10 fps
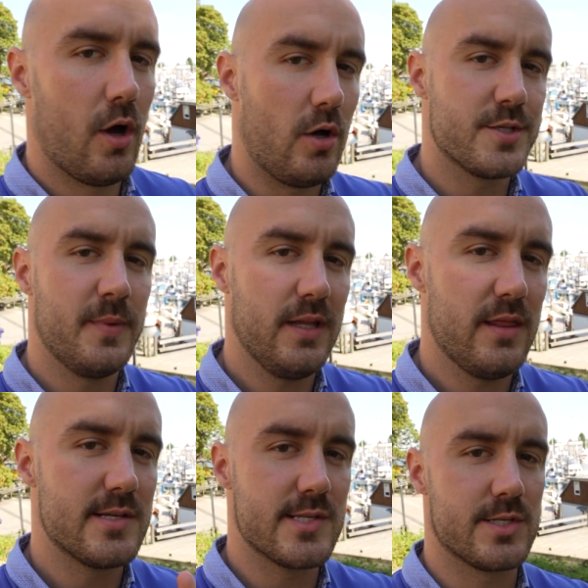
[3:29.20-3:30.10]
Ultimately,
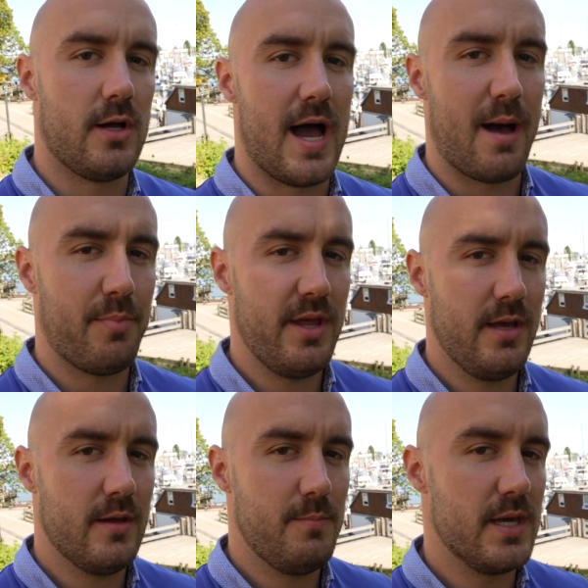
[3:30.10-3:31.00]
this is all
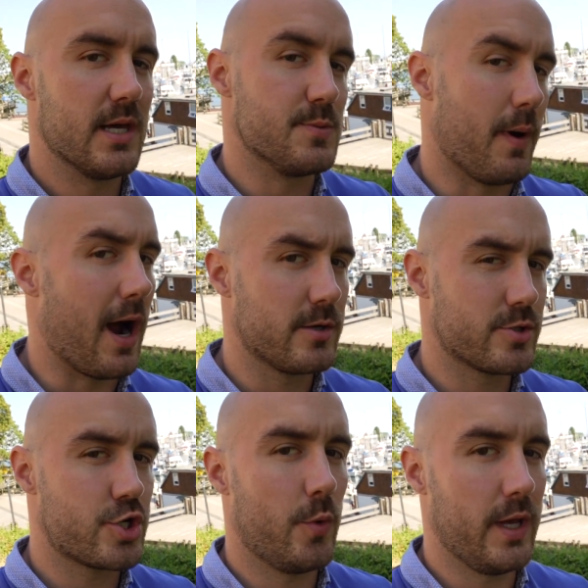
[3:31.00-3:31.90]
happening because buyers are
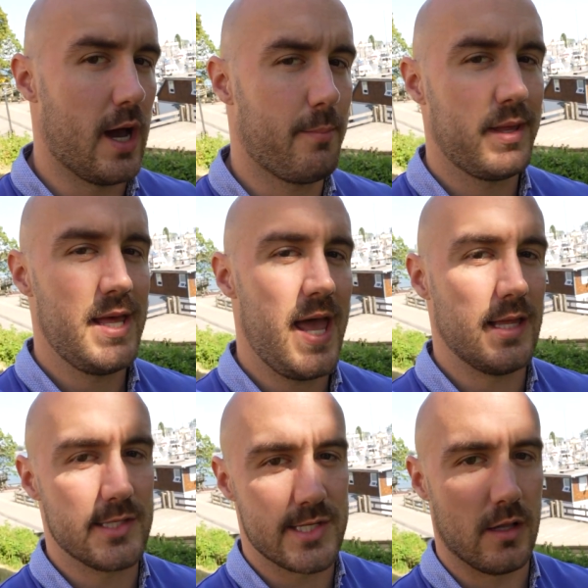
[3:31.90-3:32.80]
showing up
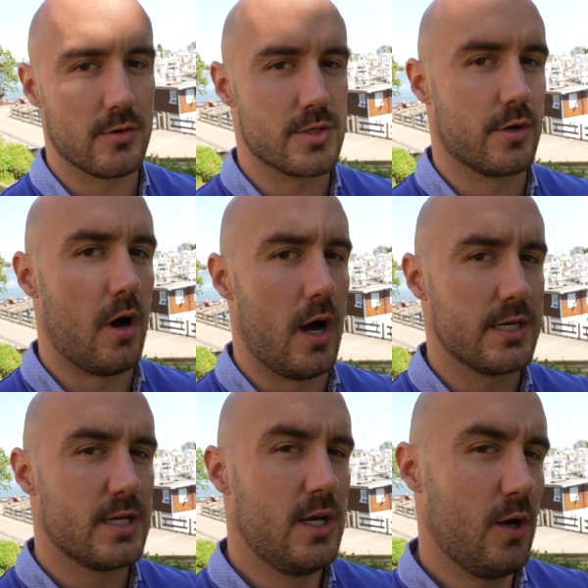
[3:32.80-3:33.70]
and sellers are
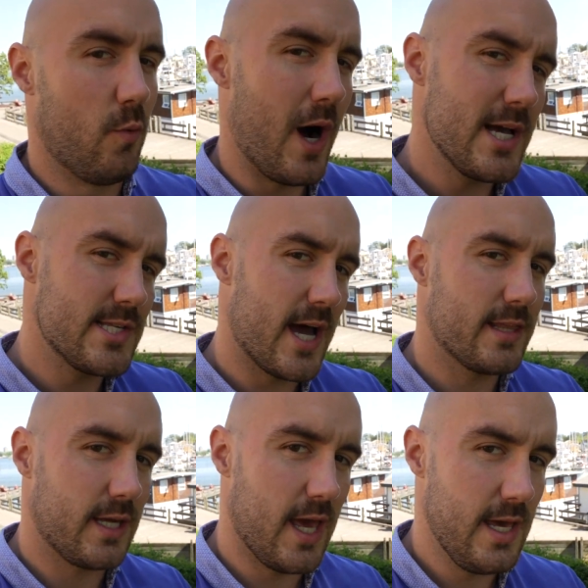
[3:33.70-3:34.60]
not. Why is that
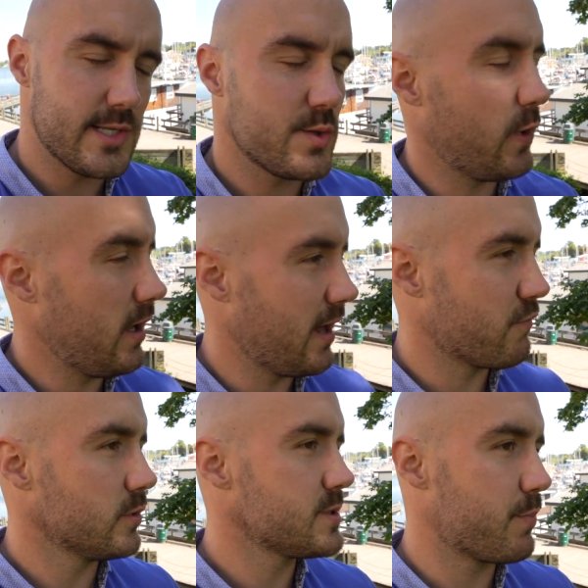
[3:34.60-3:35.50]
the case? Well,
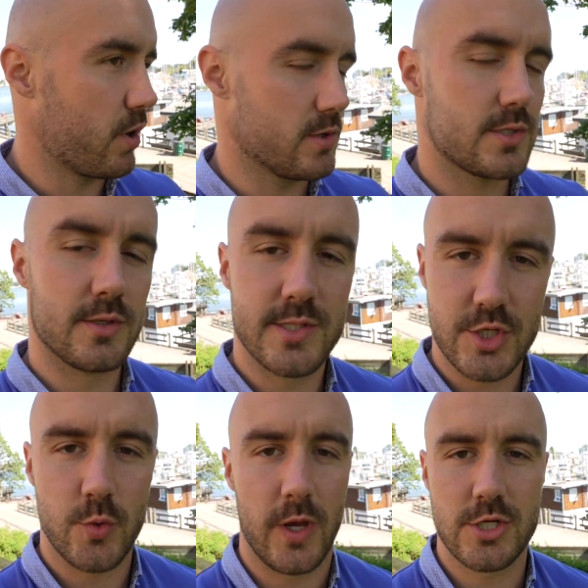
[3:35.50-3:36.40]
everyone's personal
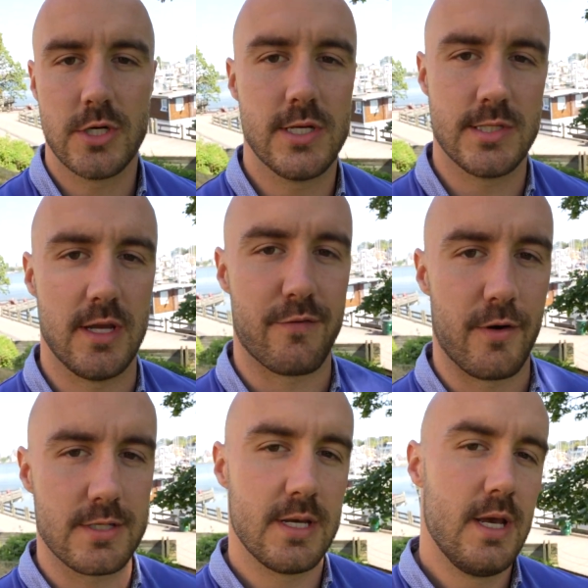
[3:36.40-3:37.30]
situation is
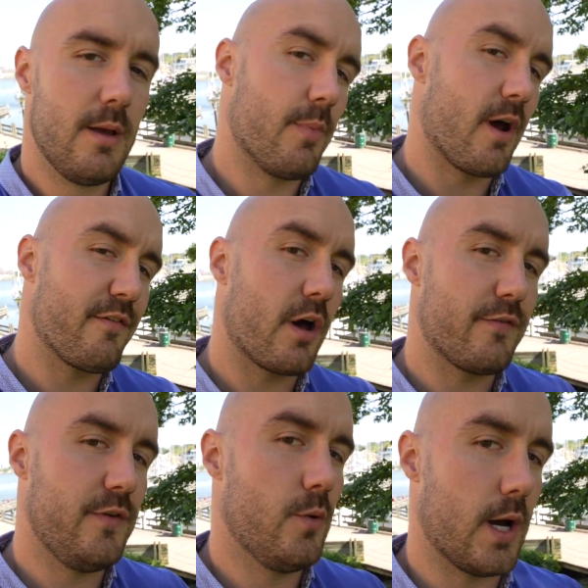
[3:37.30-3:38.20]
different, but I've got a
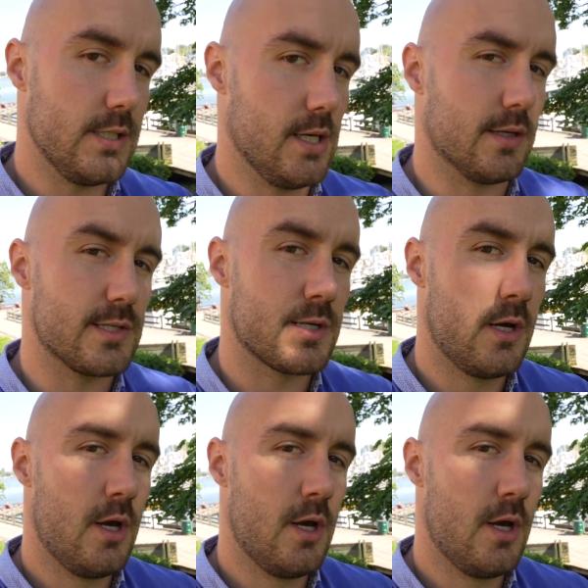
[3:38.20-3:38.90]
few ideas.